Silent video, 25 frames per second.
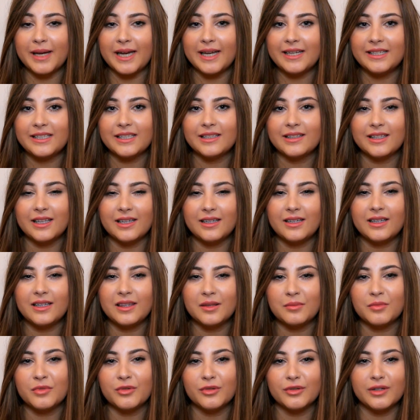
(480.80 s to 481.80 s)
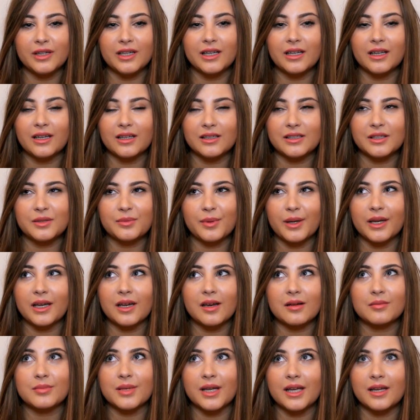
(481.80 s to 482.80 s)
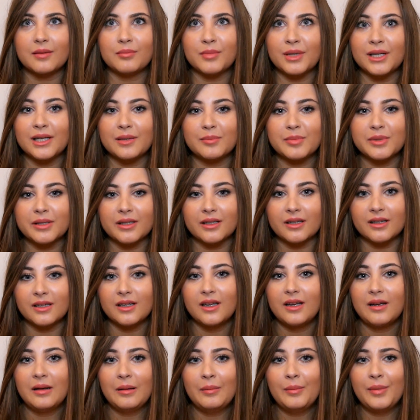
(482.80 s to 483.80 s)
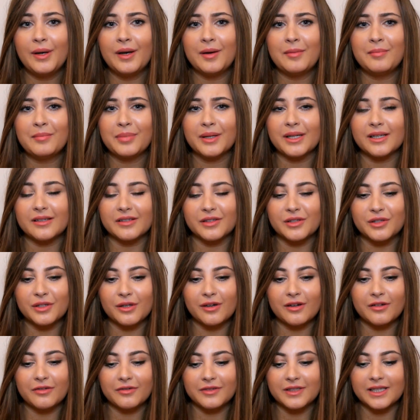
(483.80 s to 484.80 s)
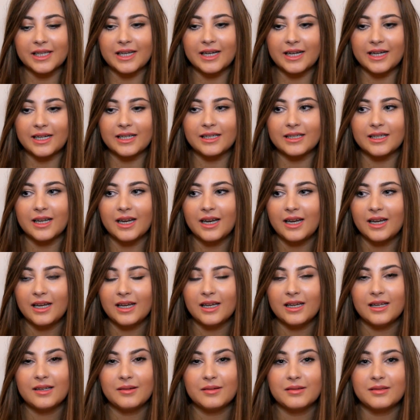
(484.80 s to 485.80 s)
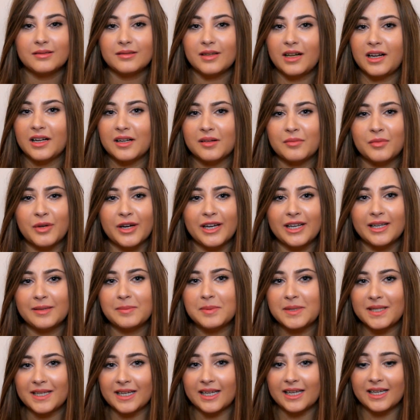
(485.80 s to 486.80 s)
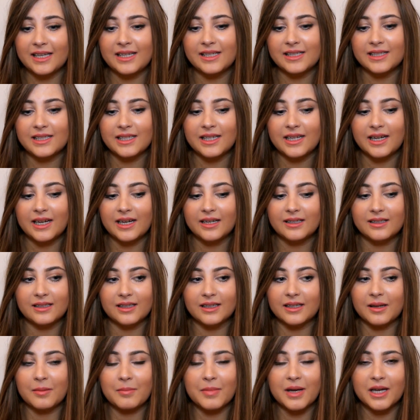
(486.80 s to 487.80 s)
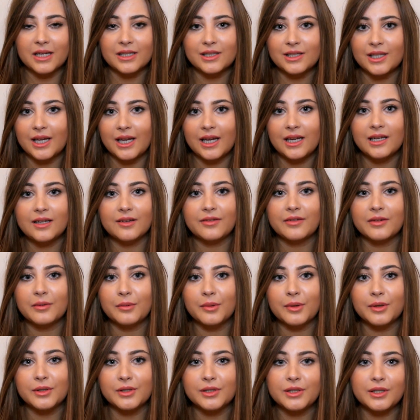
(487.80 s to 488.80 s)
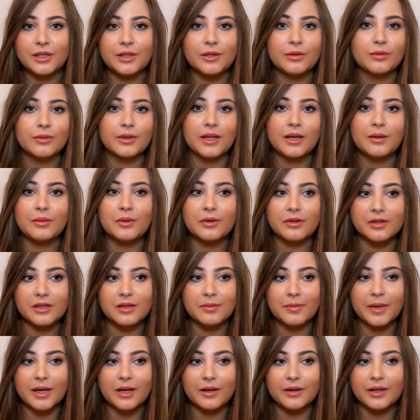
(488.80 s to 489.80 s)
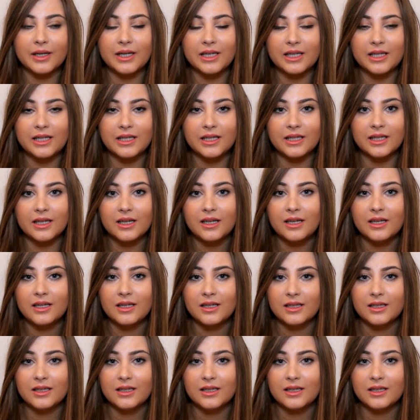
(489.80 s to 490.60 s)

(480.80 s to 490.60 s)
bed, and then in the morning I just wake up and my lips are plump and soft, and I can wear lipstick easier, like a matte shade if I want to, without worrying about any